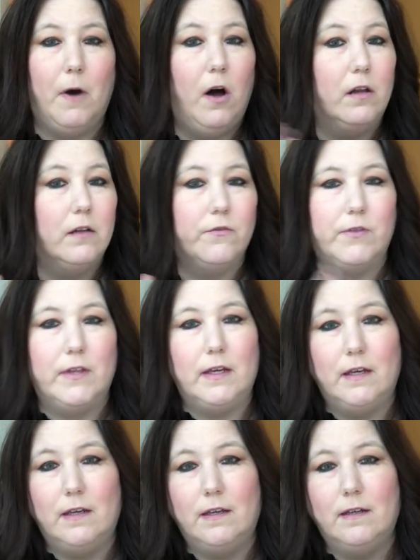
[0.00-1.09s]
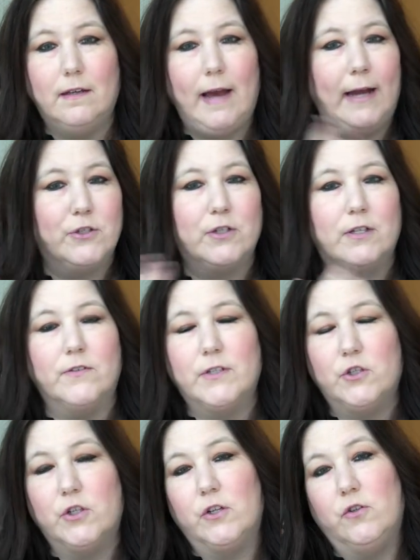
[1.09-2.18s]
all of the adjectives
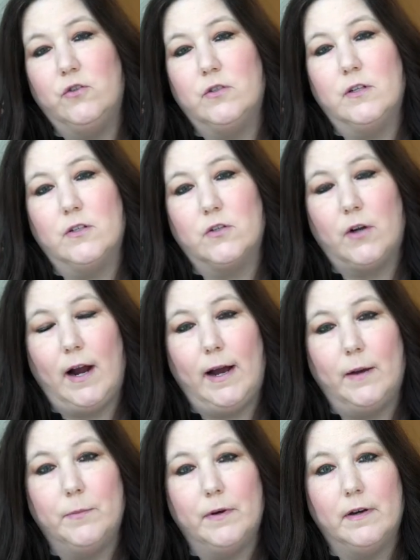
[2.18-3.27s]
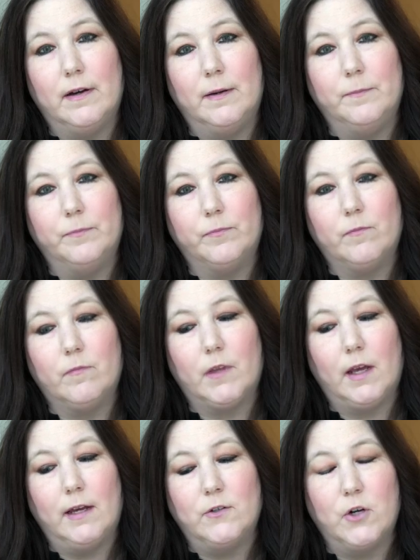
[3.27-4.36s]
that you can use to describe
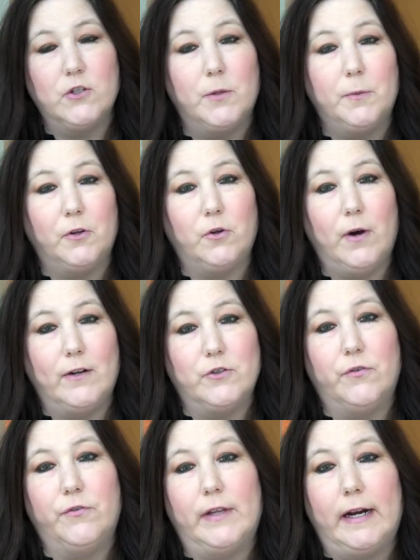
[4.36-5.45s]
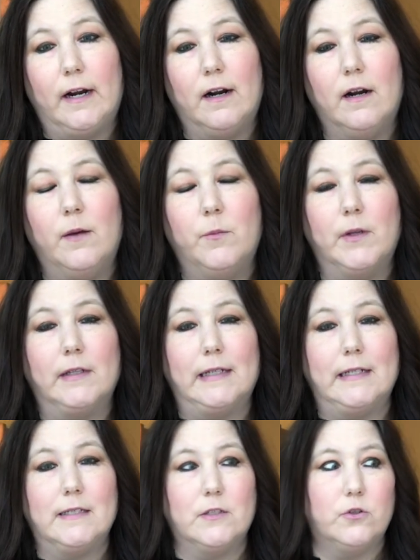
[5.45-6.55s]
a trigeminal neuralgia flare, and what
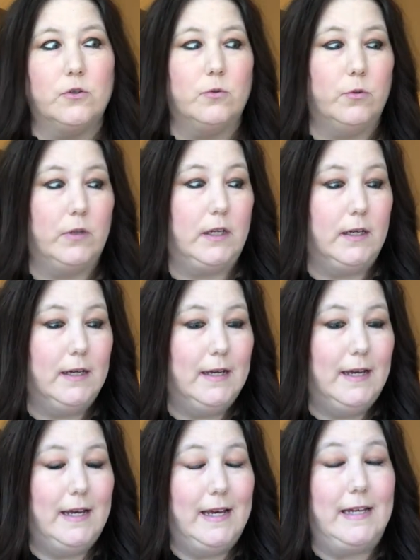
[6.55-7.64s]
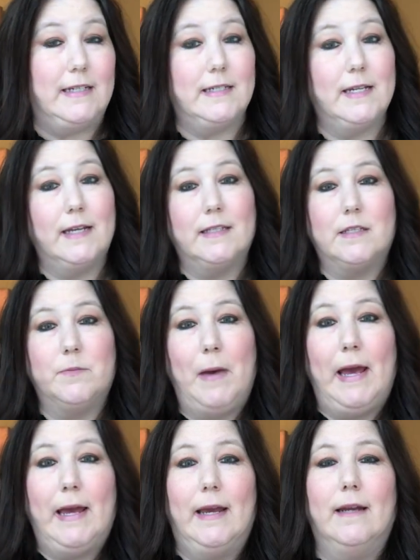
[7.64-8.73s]
leads to the intense
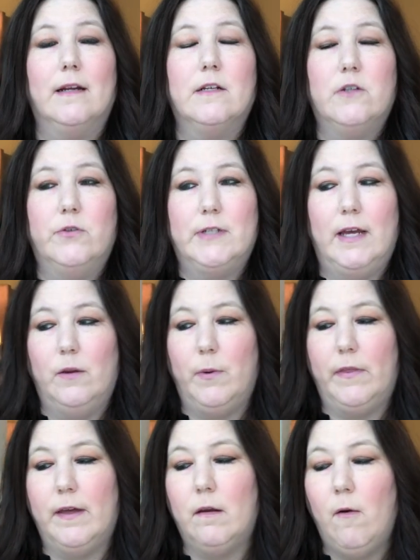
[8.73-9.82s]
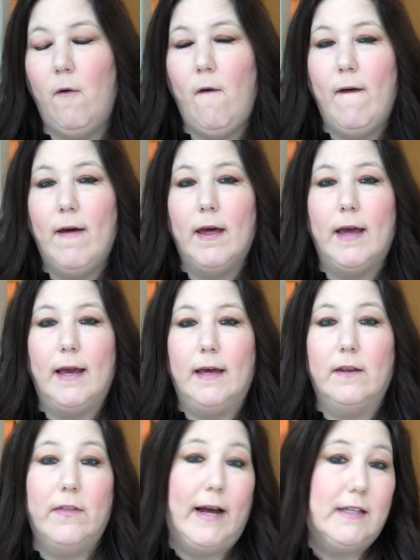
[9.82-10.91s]
pain associated with it.
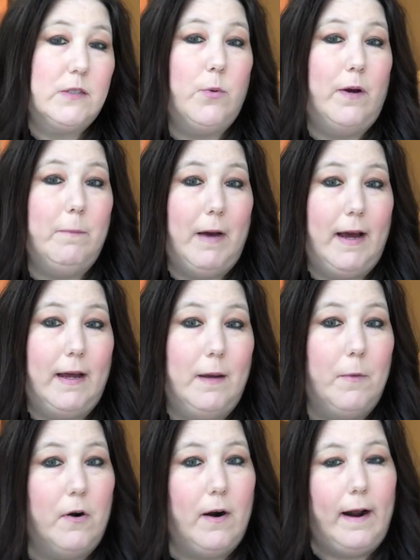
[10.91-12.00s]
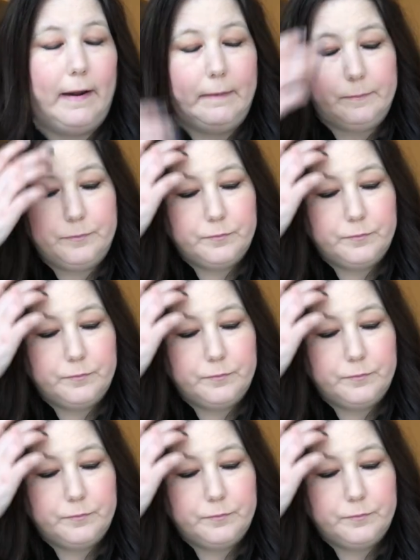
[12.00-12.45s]
And that's what my MRI